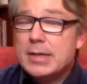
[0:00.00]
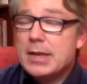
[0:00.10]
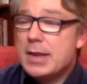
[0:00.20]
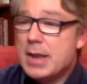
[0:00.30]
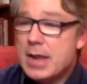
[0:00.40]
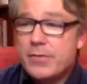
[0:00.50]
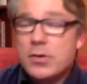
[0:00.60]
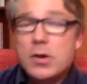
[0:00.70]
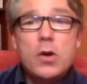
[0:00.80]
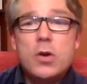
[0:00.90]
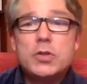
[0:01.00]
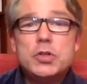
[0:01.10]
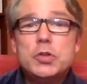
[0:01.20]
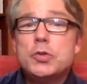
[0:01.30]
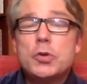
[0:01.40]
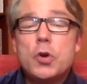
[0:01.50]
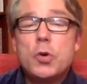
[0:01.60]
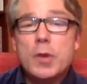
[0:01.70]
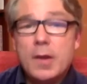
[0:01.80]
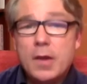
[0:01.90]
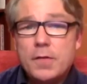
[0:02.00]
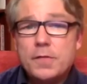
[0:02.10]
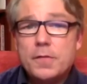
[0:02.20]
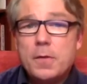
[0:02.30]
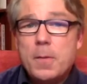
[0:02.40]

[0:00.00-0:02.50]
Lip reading: never caused you to grow in love